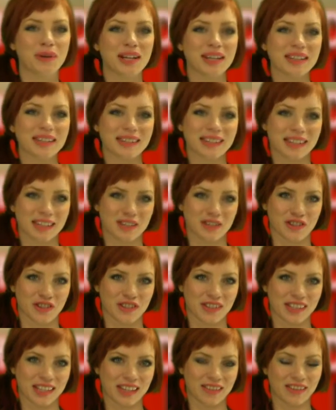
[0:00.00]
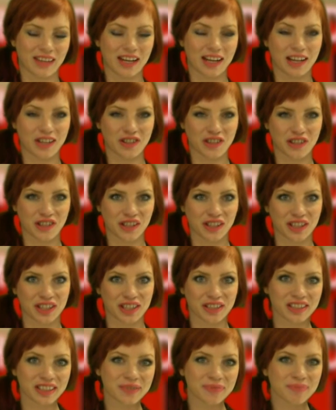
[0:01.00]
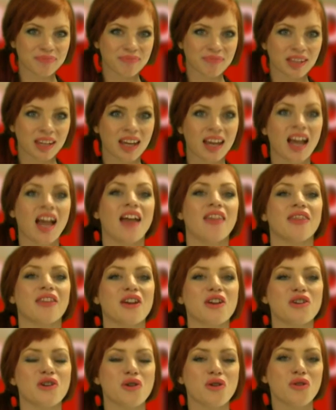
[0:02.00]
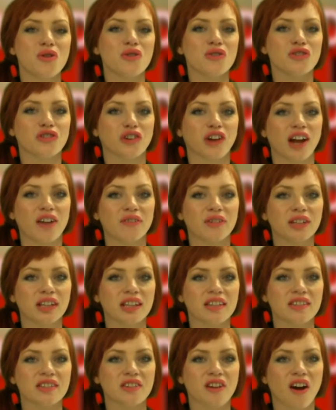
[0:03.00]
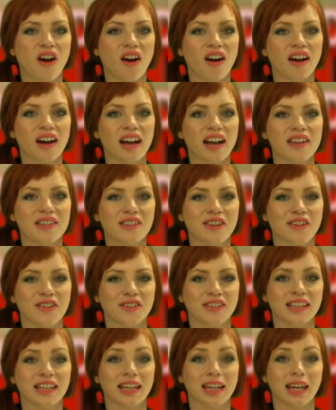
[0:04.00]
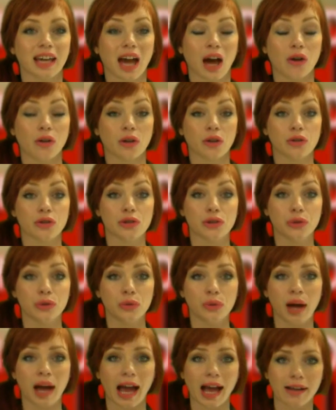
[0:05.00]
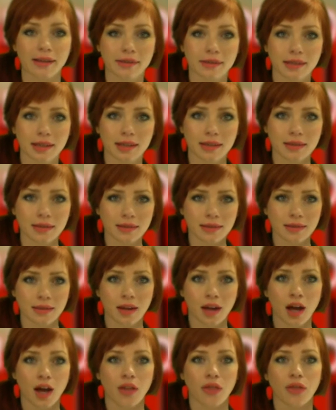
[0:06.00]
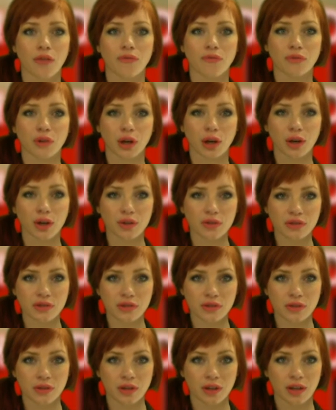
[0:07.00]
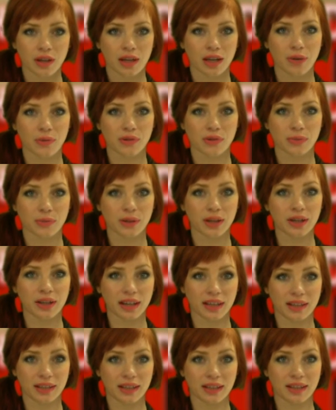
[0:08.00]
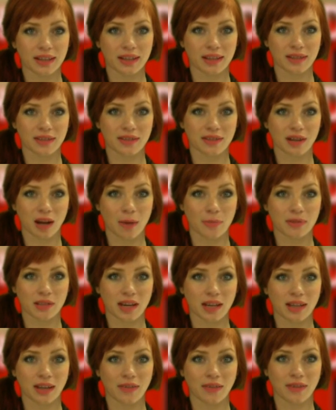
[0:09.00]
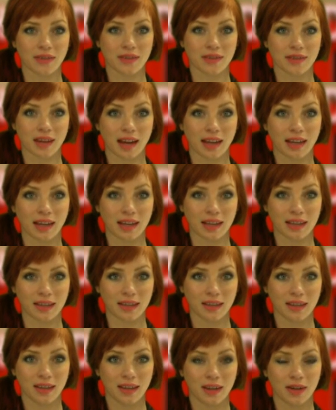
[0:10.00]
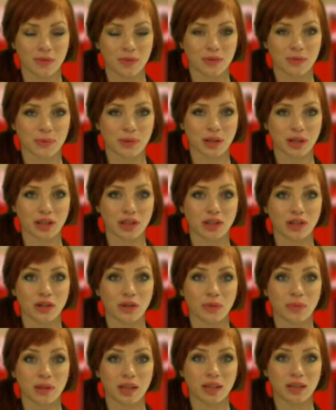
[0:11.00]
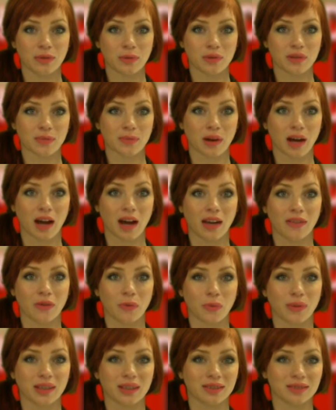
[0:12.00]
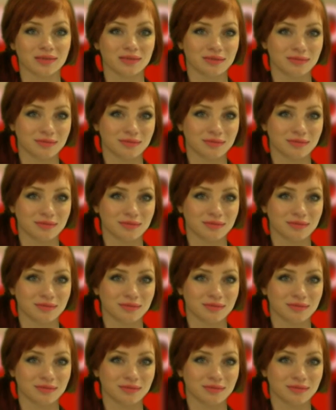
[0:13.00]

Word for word: what's interesting that I just learned? The Google driverless car has only encountered two accidents the first, it was rear-ended at a stop sign, and the second was when a human was behind the wheel.